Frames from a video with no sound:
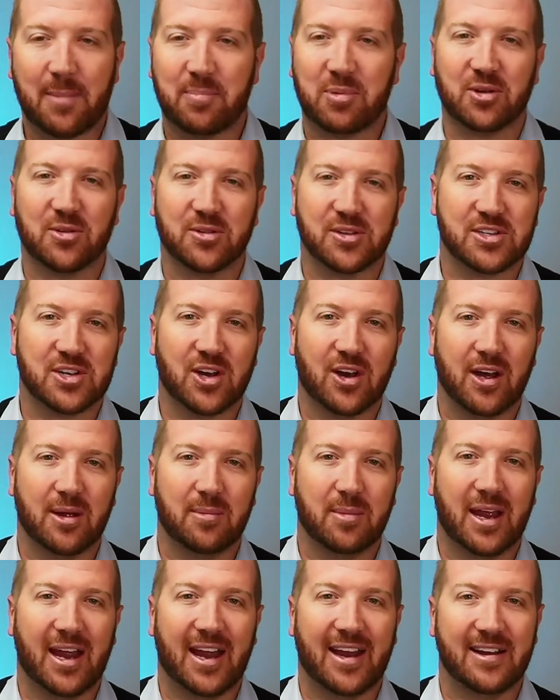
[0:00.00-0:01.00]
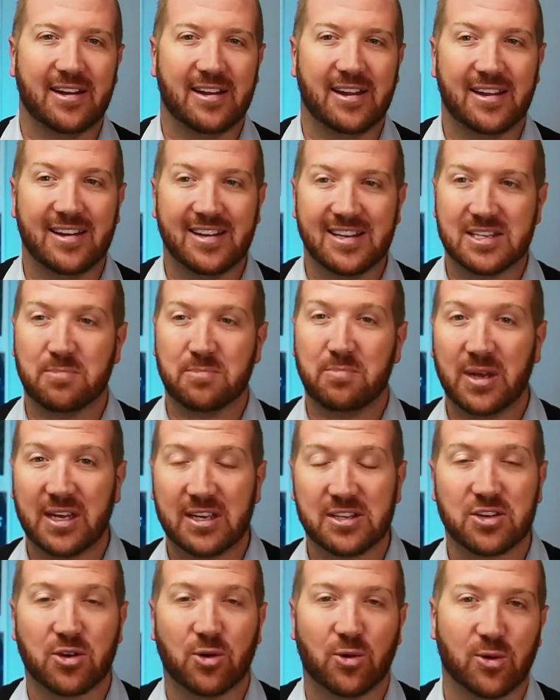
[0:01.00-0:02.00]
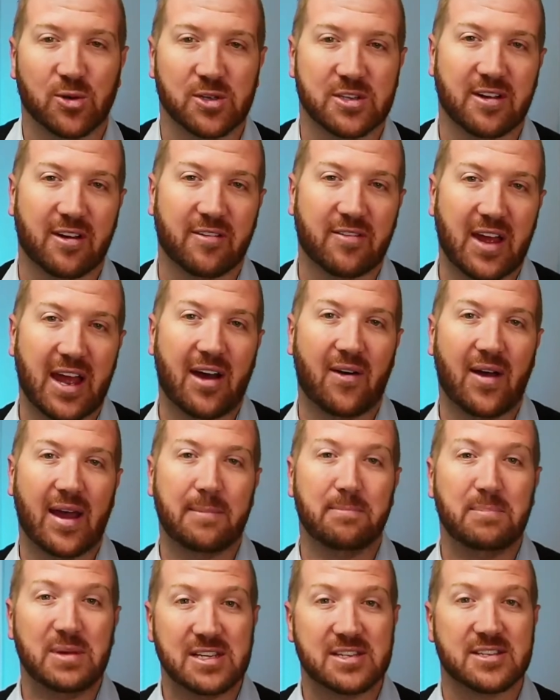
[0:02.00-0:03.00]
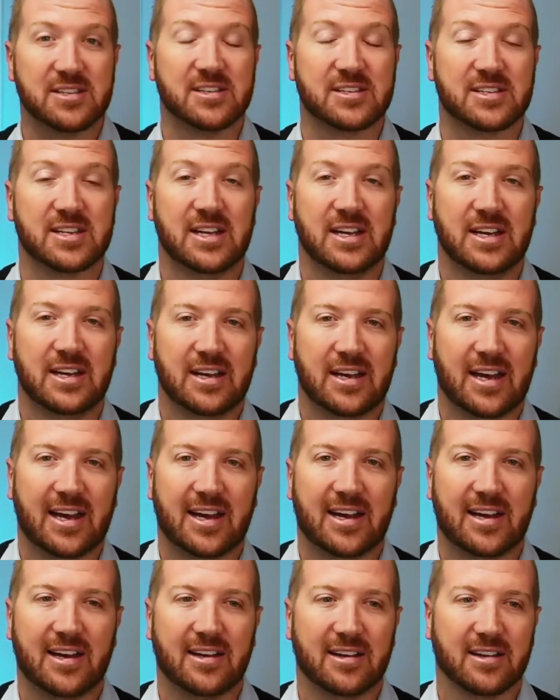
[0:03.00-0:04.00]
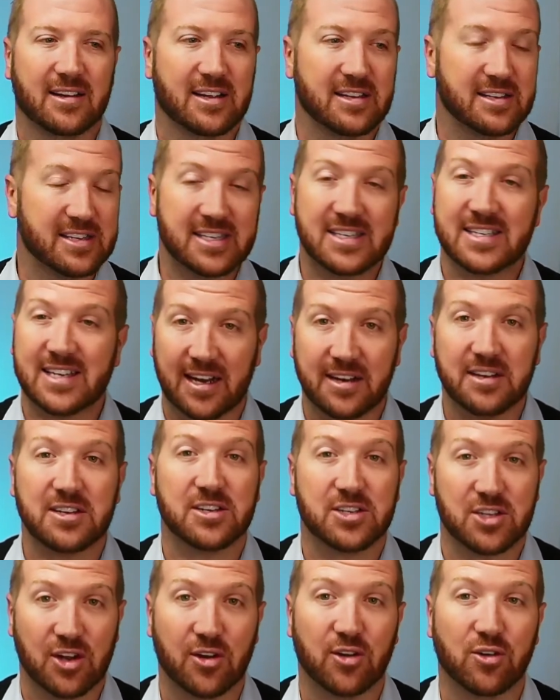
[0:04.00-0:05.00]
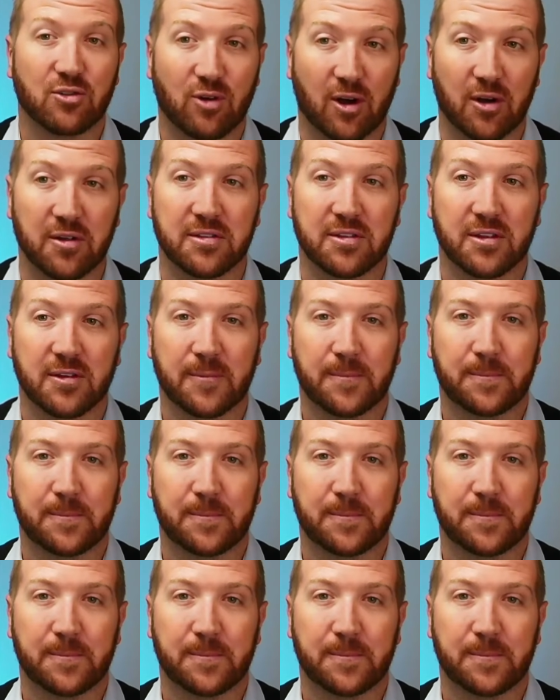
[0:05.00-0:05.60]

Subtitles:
all the time, and it is the biggest cause of how a business can stunt its own growth.